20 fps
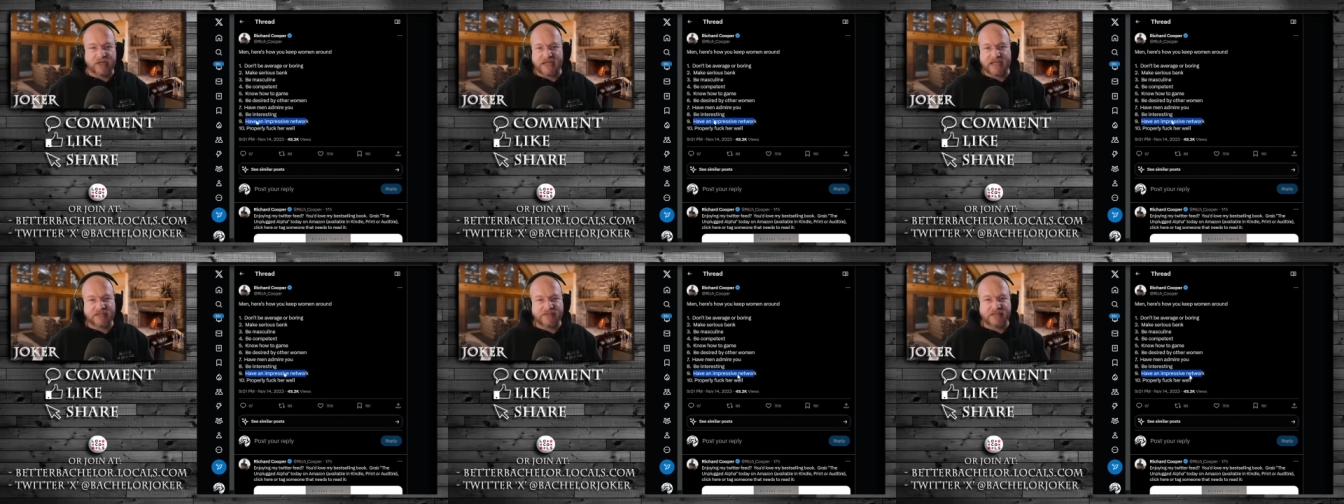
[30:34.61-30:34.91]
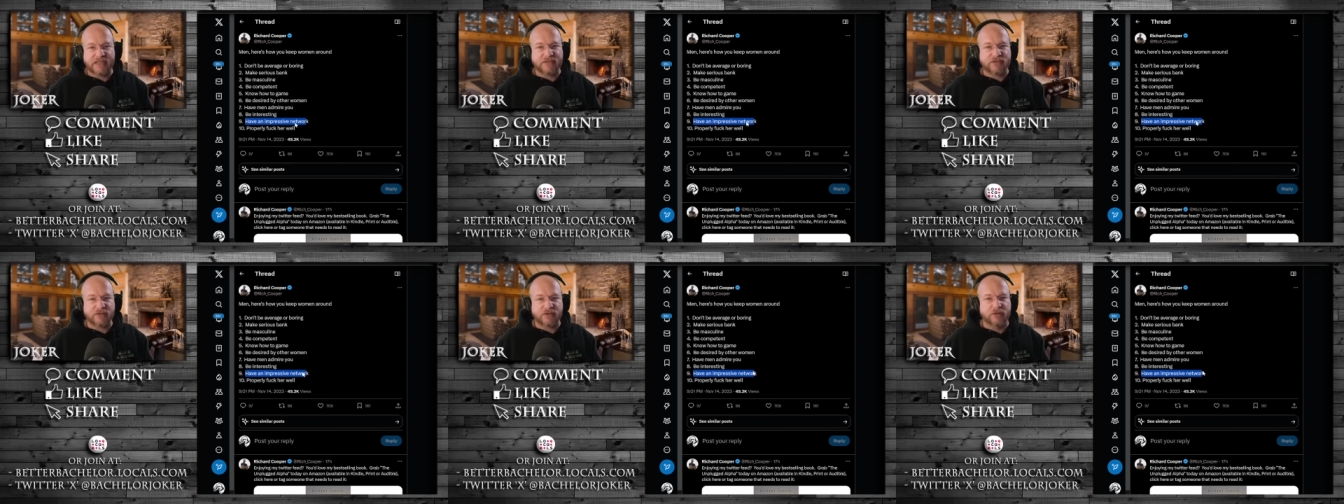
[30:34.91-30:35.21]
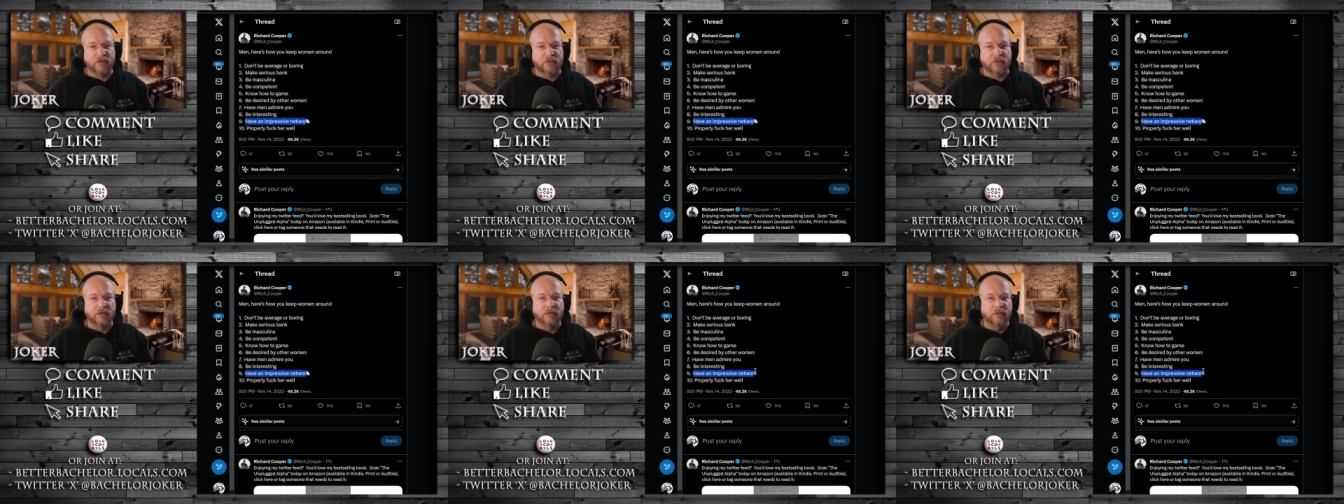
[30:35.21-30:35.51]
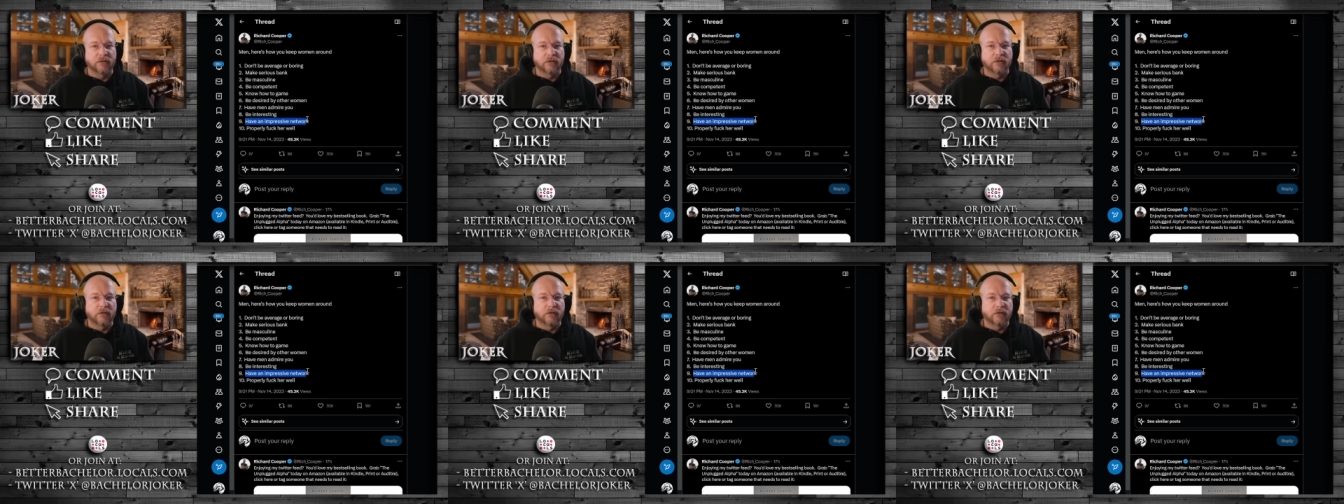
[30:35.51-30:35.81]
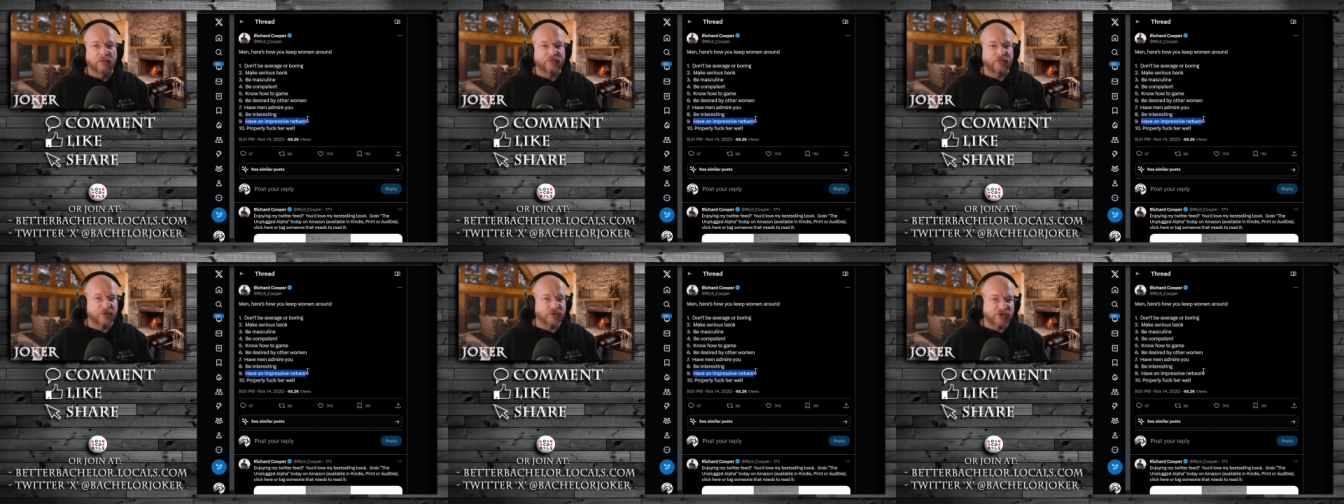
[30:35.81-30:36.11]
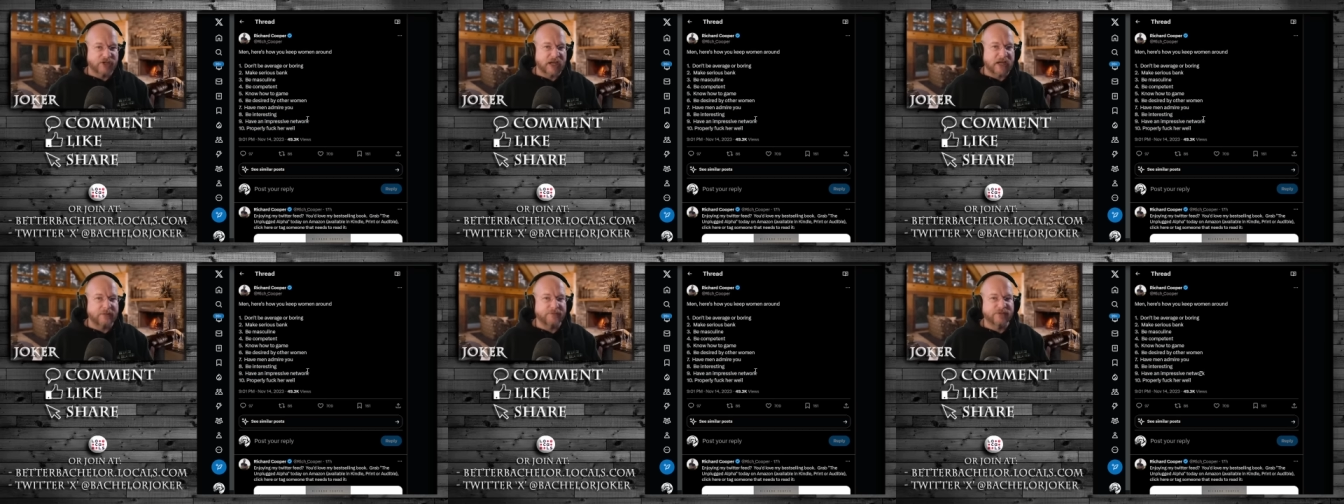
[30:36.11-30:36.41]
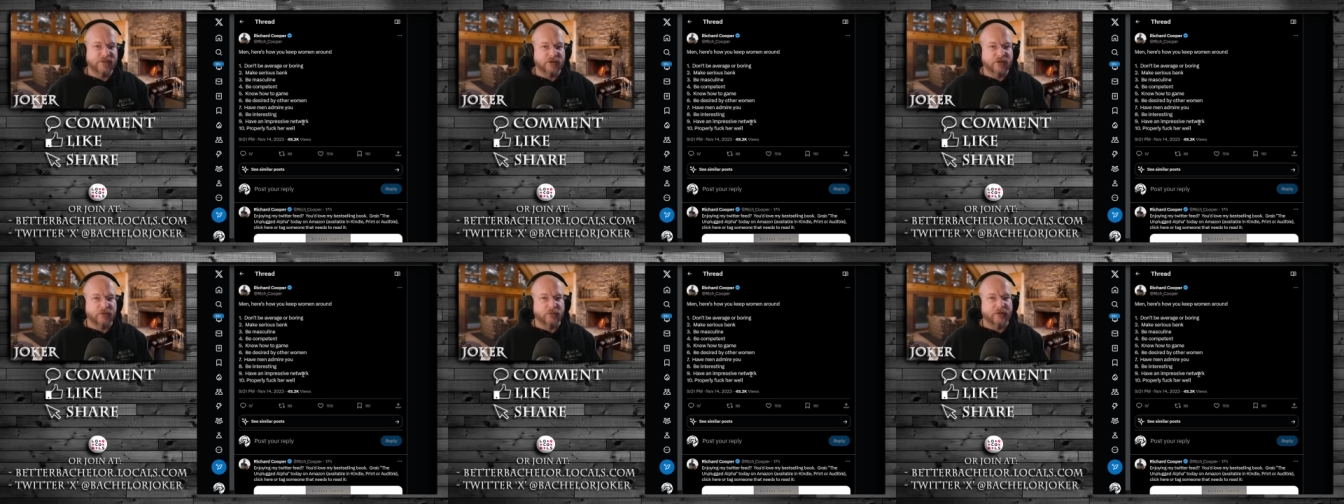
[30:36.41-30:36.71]
Yes, that's good for jobs
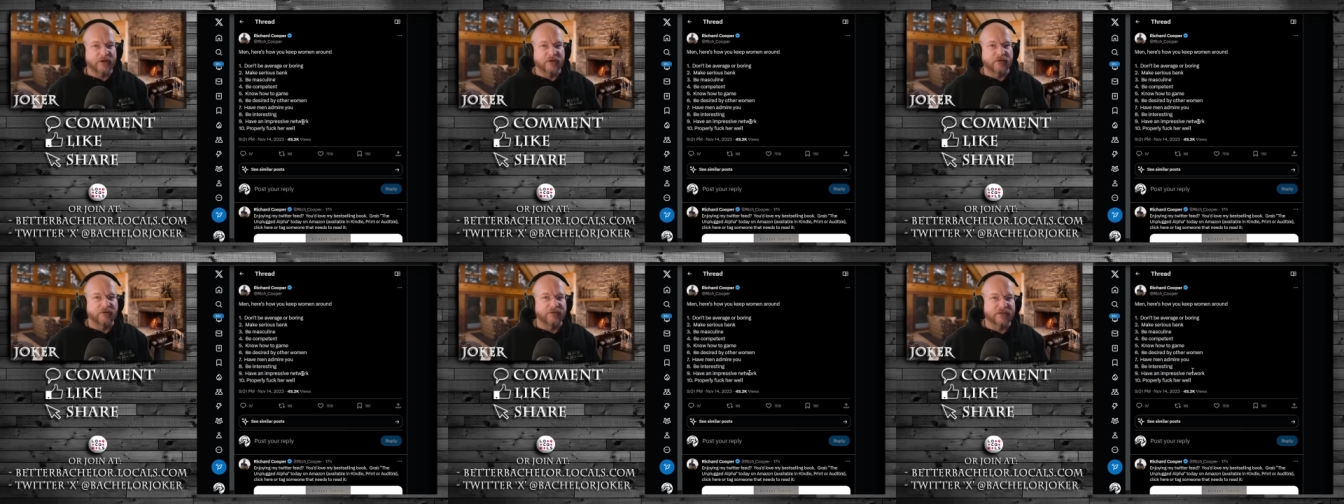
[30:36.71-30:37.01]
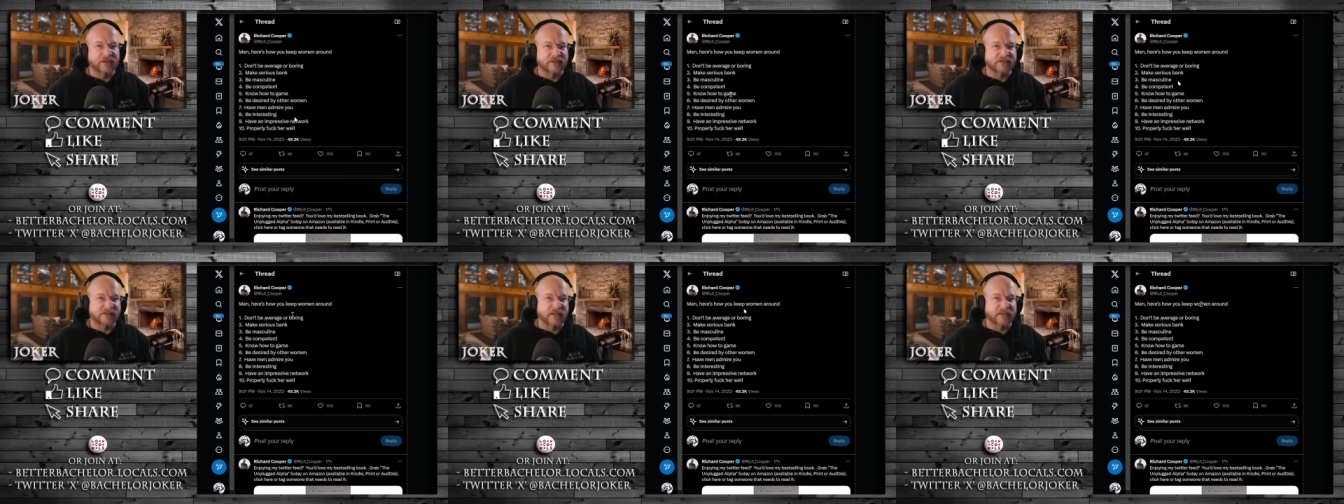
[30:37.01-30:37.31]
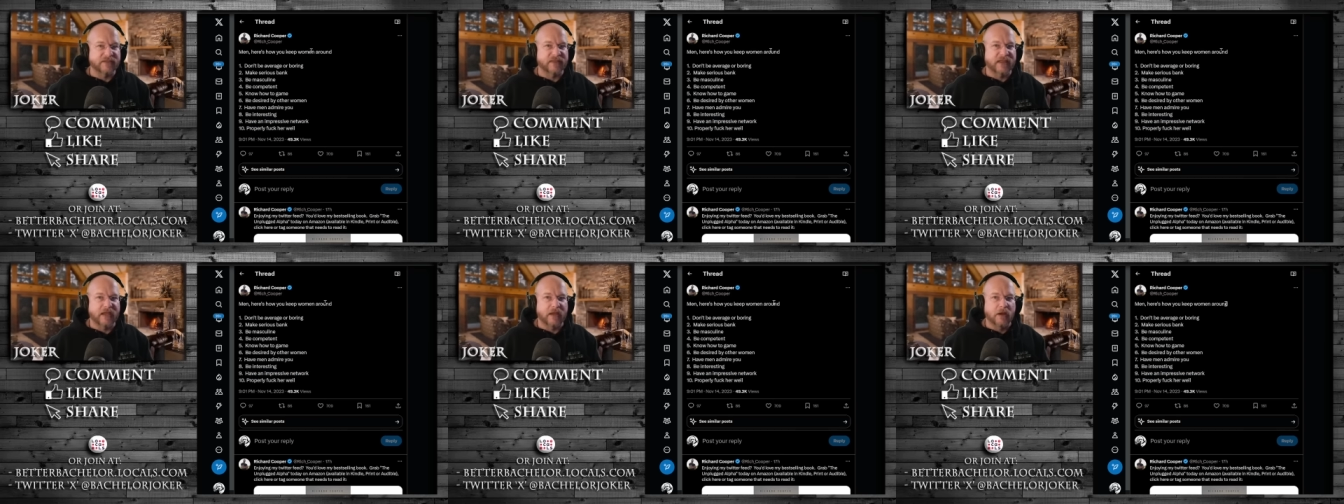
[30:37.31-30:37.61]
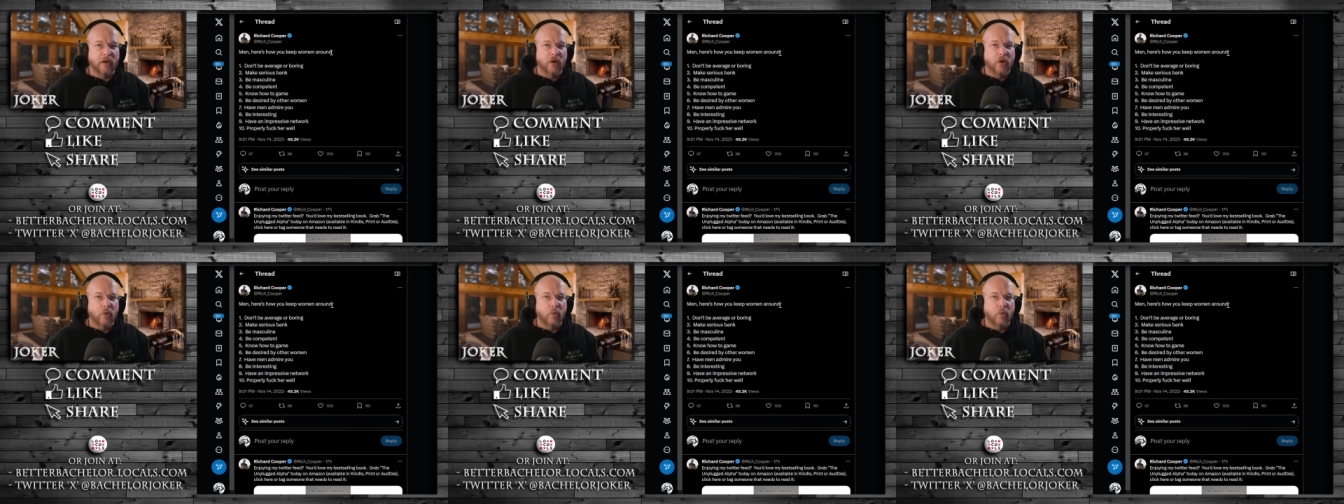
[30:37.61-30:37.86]
and career and things like that.